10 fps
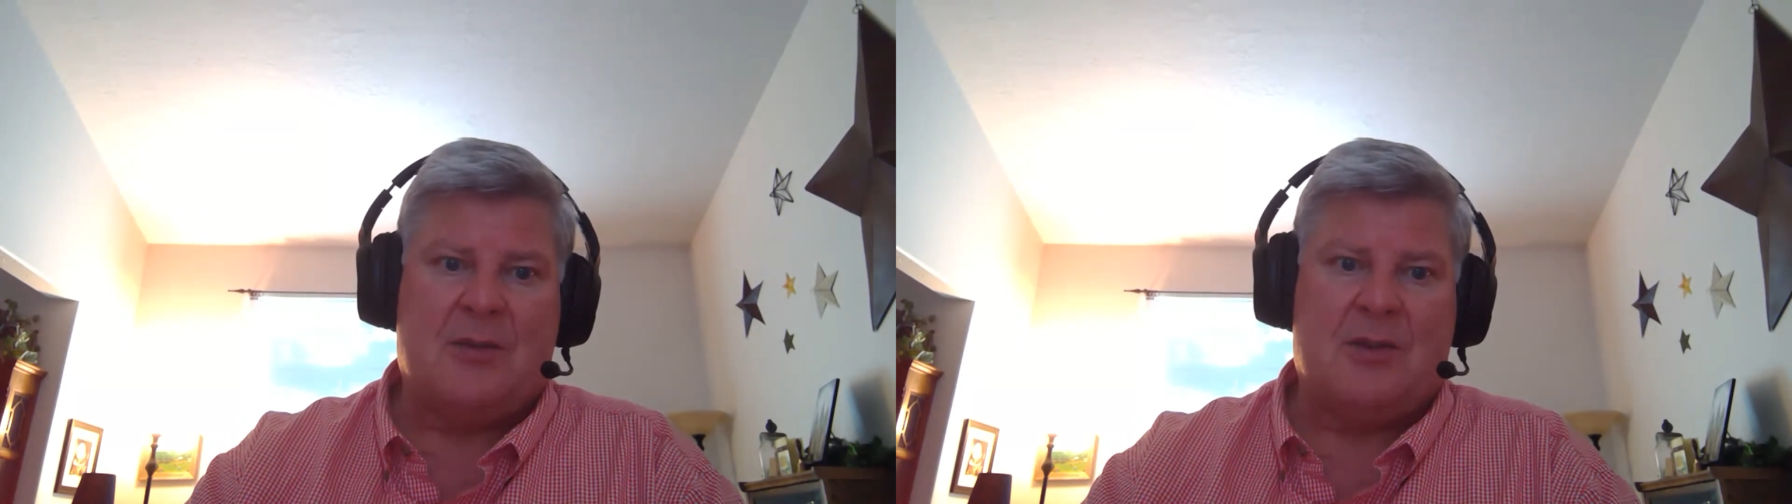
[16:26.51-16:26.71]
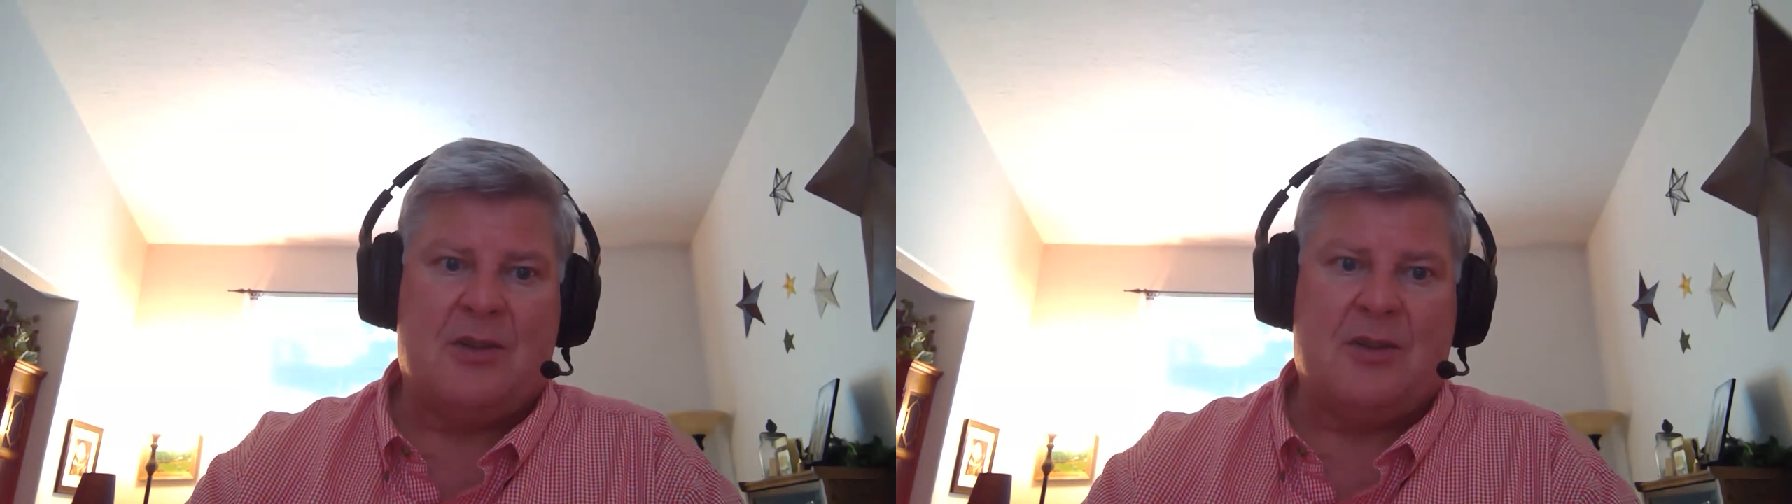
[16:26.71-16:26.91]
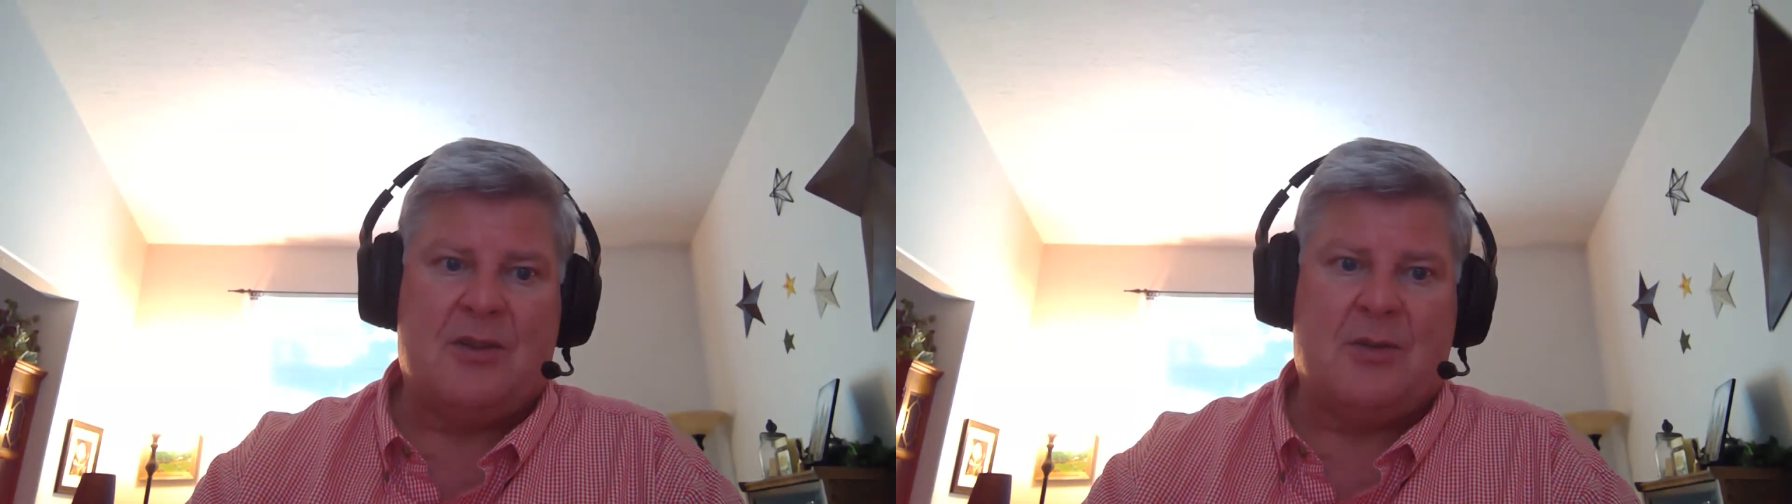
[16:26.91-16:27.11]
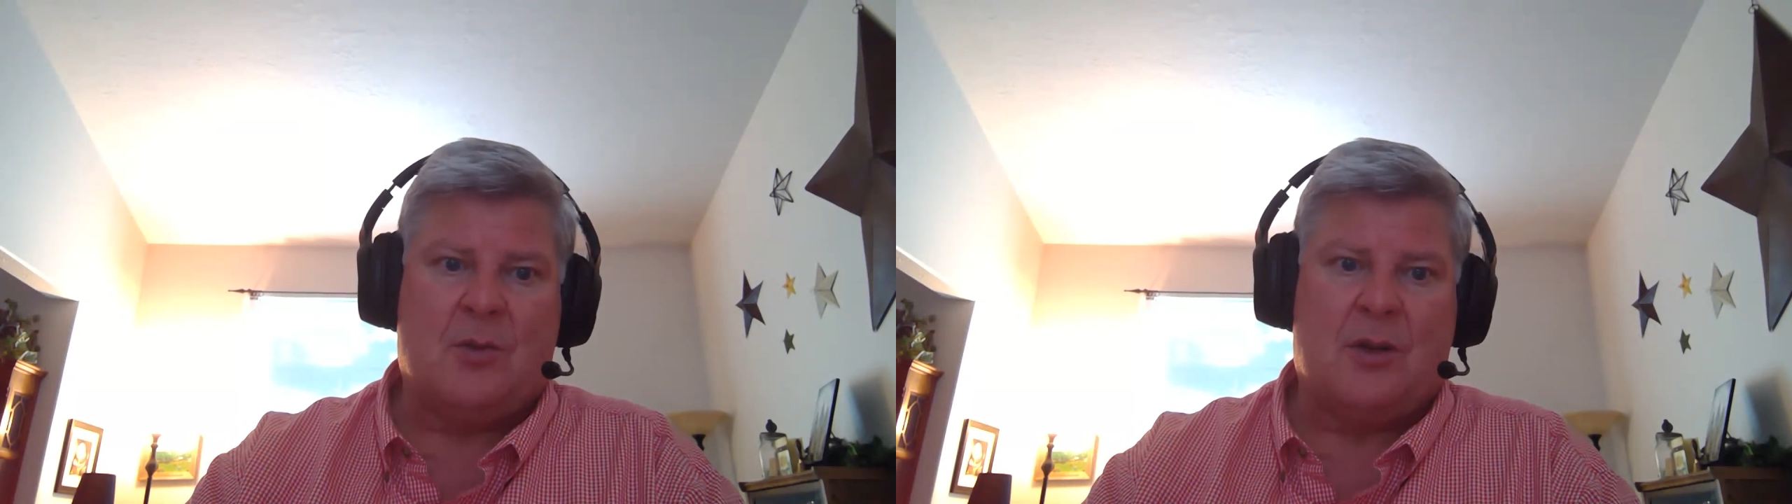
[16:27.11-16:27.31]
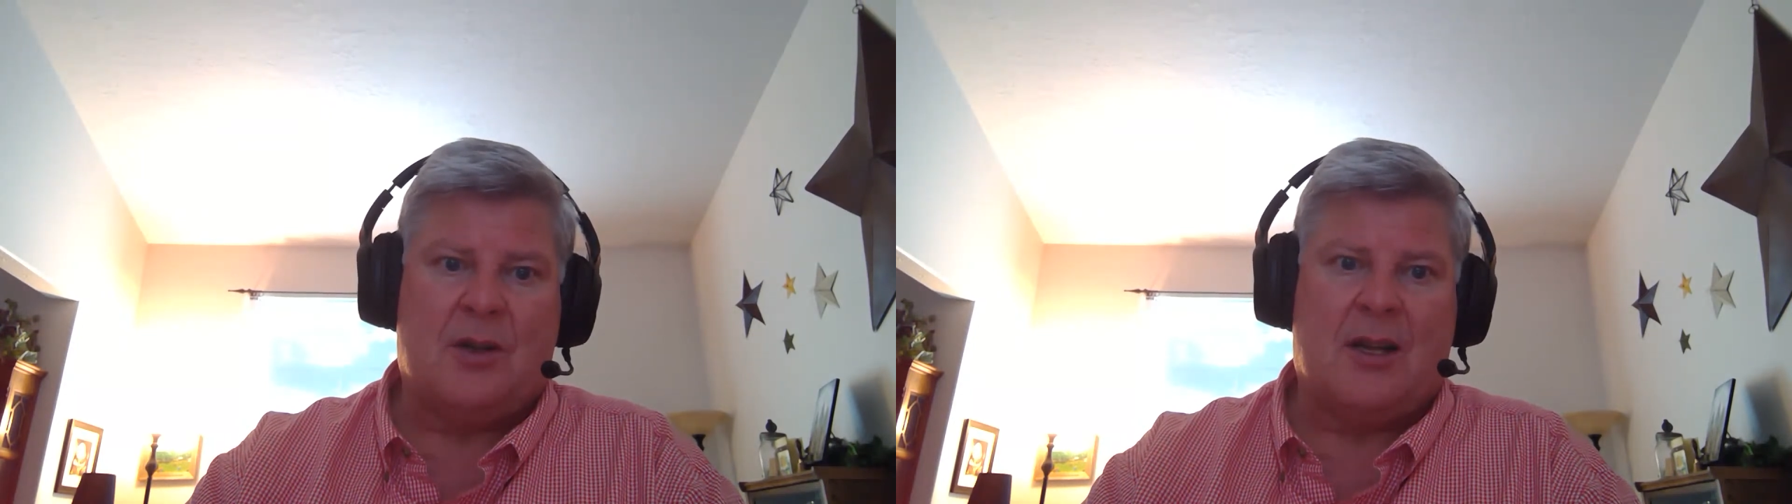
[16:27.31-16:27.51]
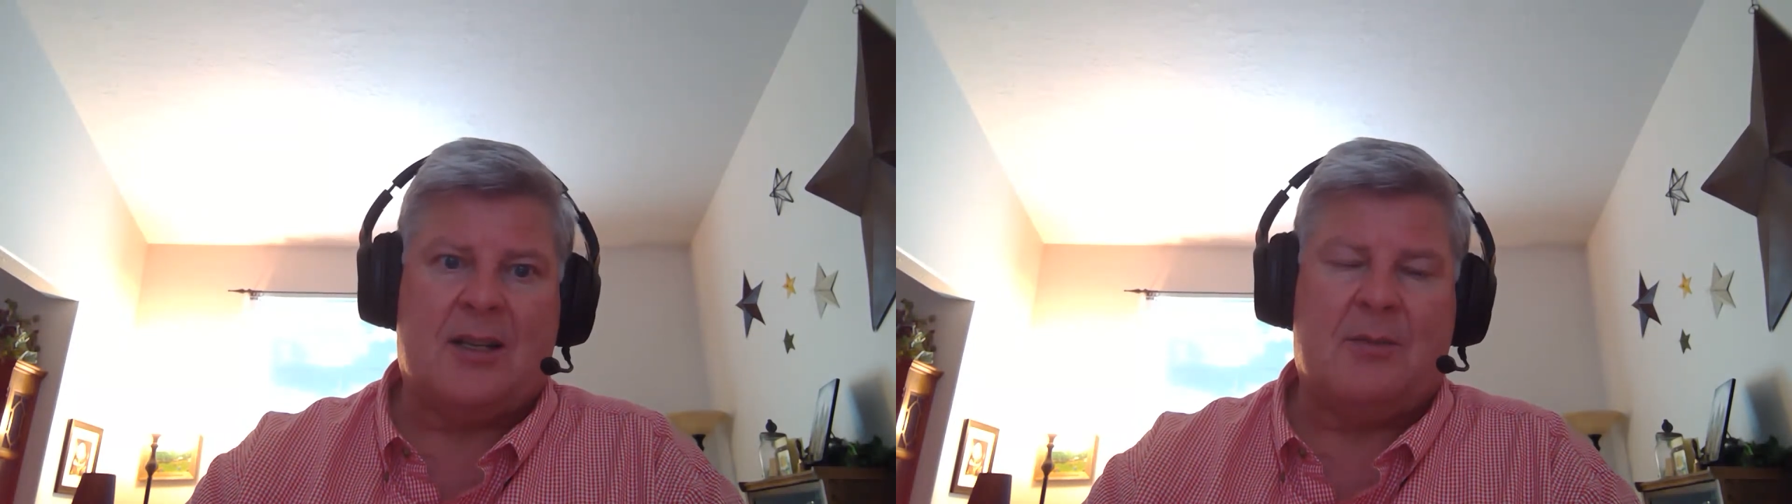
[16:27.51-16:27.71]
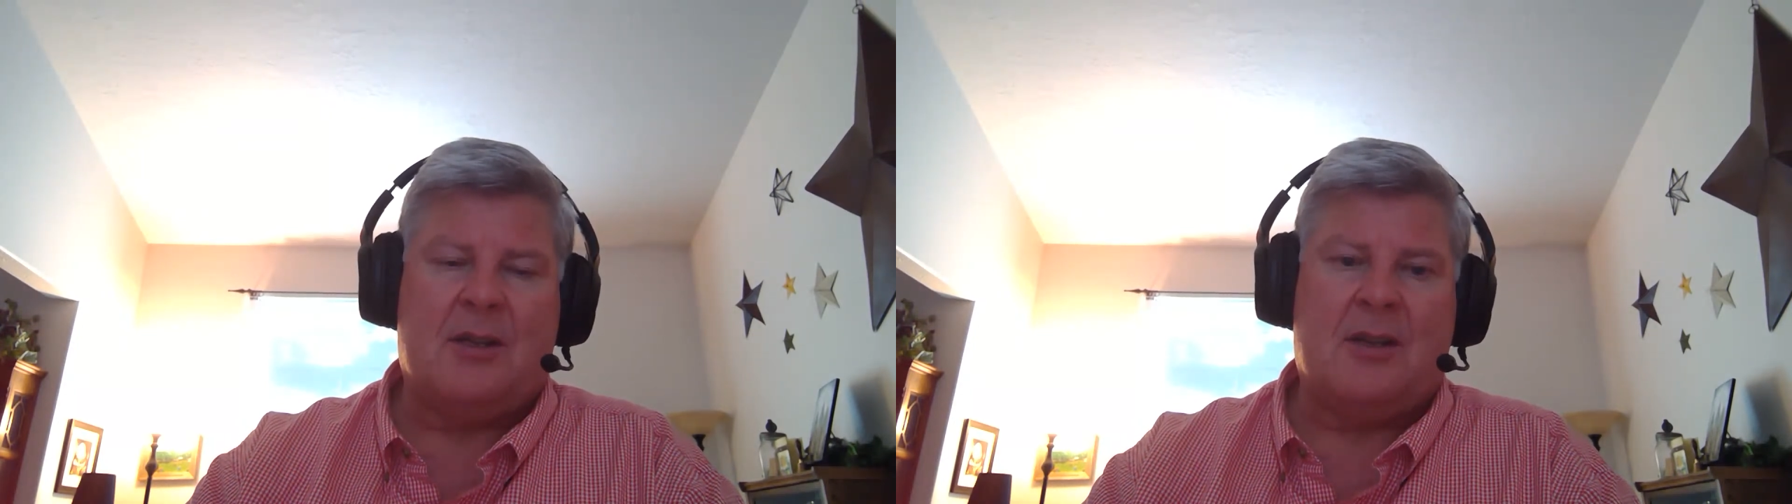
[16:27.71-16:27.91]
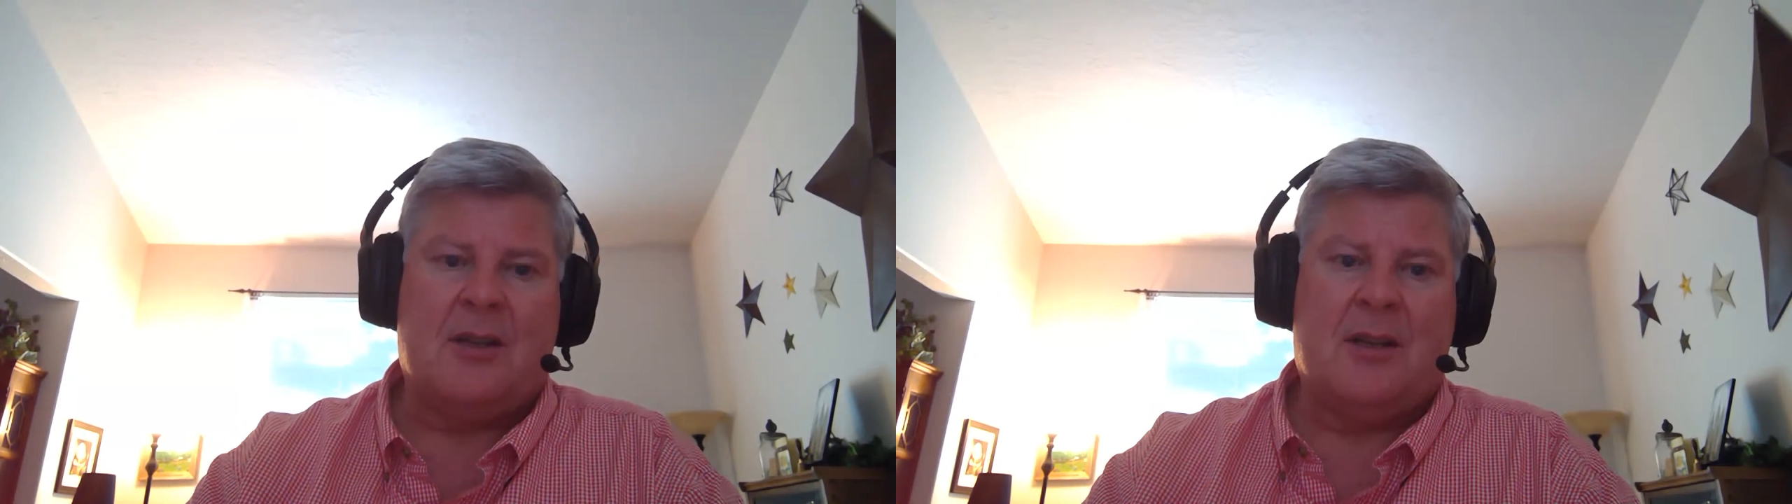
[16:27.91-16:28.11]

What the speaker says: images into one document?